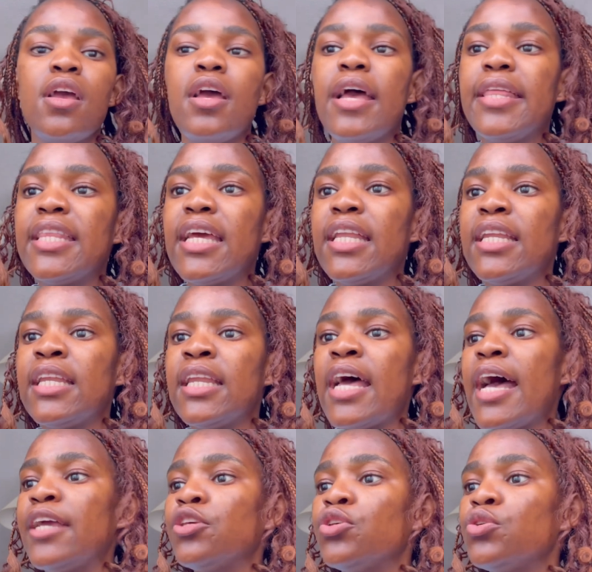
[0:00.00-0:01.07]
And then
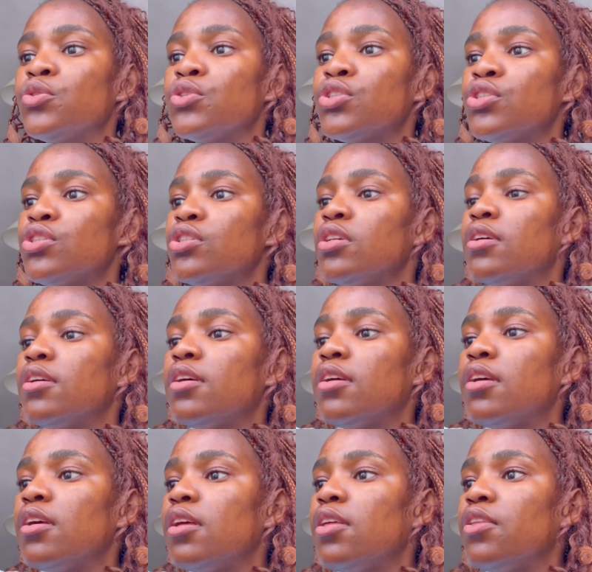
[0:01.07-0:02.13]
I use
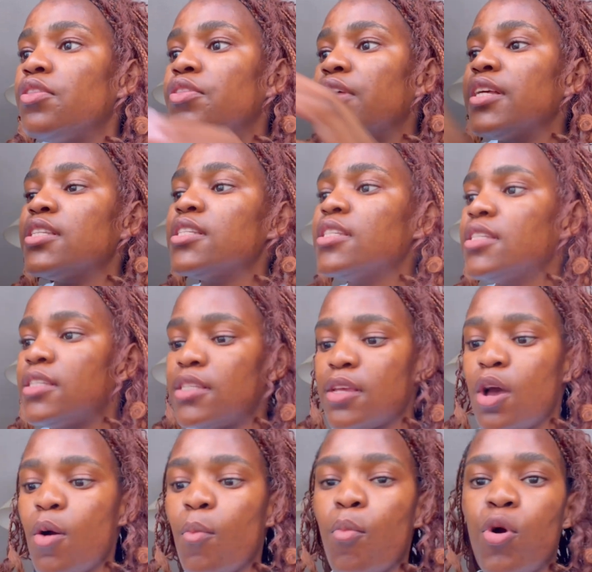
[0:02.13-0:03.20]
this
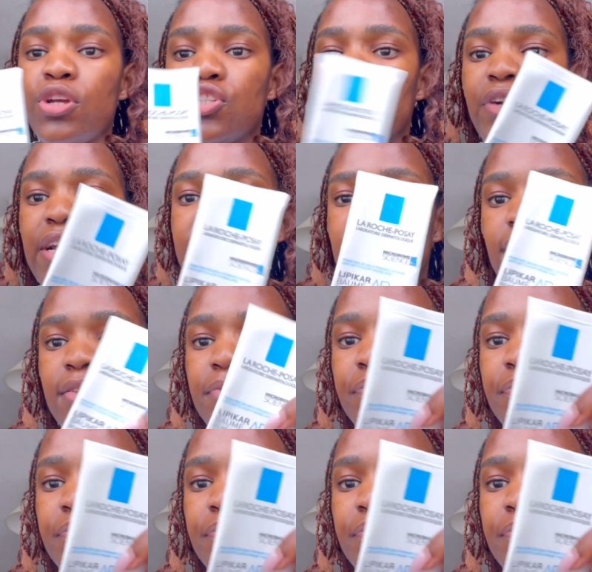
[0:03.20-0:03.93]
moisturizer.